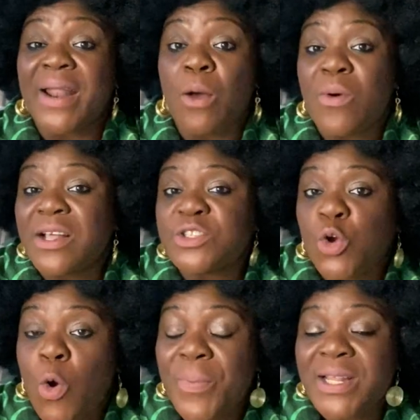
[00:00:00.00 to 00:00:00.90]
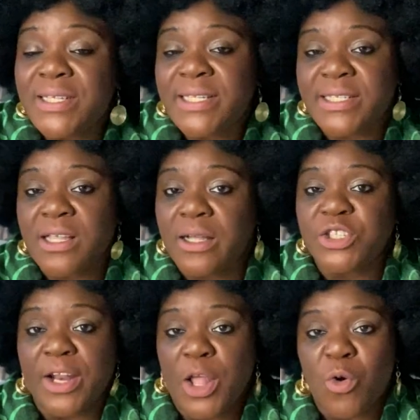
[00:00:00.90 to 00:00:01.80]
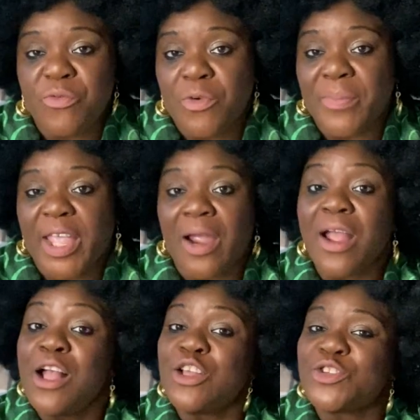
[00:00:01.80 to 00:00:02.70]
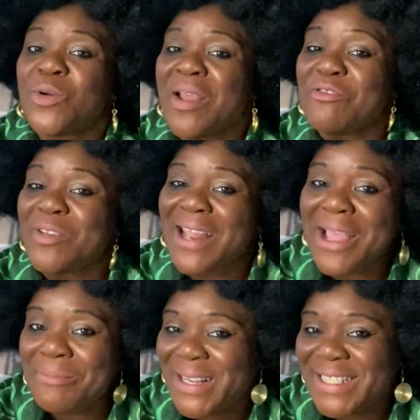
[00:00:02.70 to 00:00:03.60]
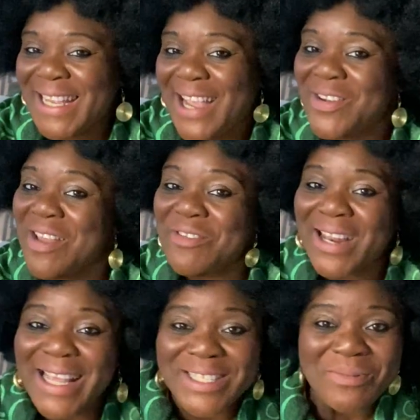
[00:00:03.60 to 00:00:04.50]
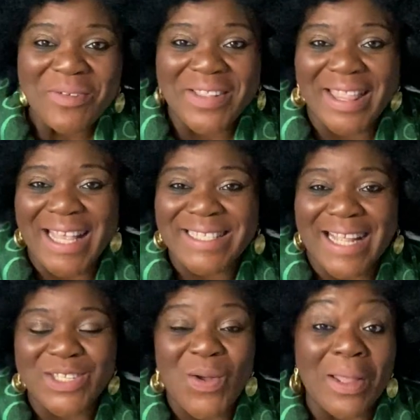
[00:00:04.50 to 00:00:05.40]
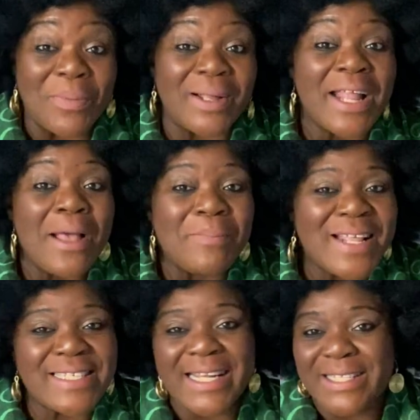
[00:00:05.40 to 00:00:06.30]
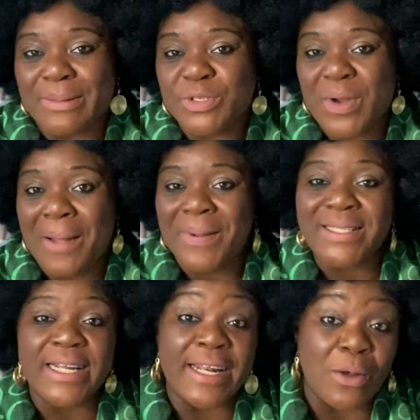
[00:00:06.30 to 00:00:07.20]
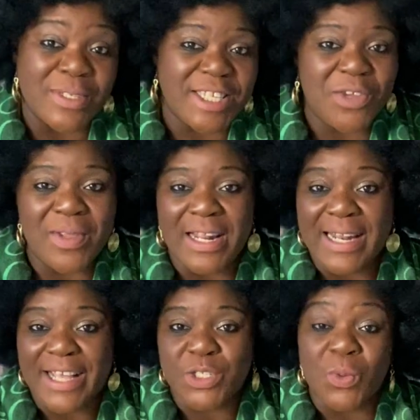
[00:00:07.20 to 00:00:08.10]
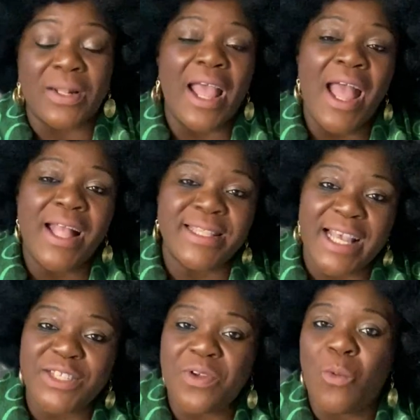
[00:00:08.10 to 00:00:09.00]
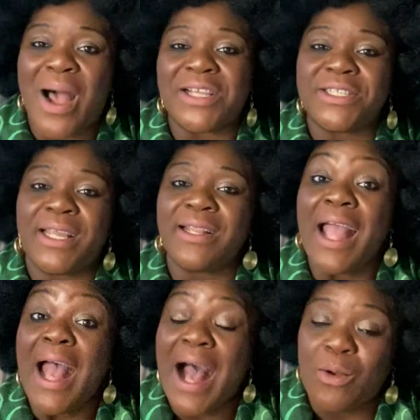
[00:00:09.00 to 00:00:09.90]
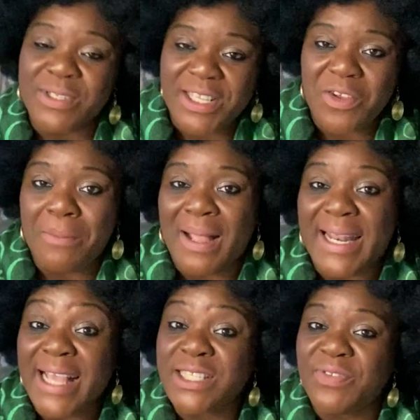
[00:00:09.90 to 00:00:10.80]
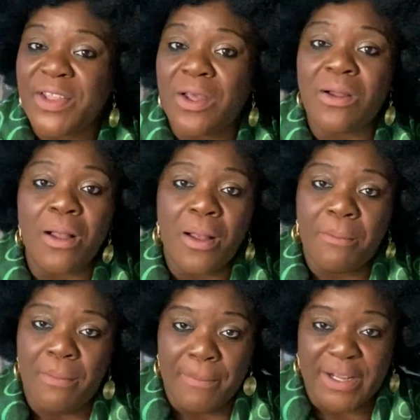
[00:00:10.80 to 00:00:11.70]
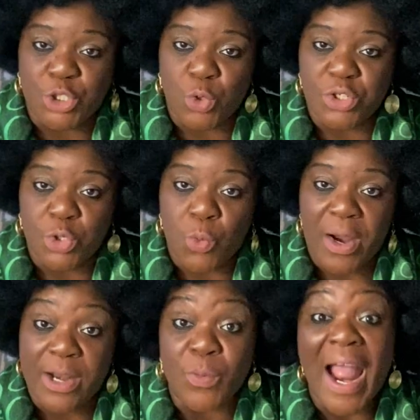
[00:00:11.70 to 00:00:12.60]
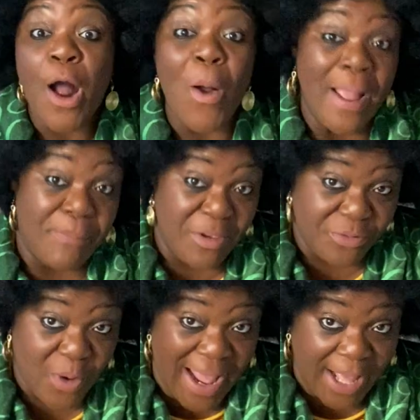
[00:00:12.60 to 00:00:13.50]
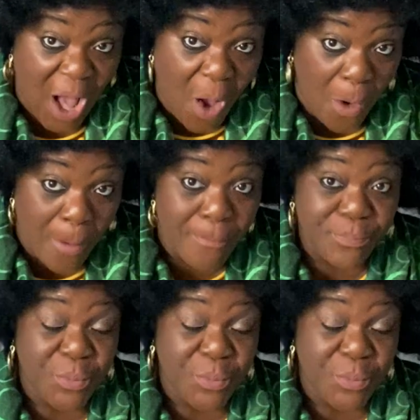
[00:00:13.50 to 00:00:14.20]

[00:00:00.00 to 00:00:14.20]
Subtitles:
but I want us to open this discussion and go from there. So if you like my channel, if you like some of the things I talk about, please hit the subscribe button, and I will see you in the next one. Thanks for watching. I will see you in my next video. Mama Jojo Roy and Real. Oh, and before I go,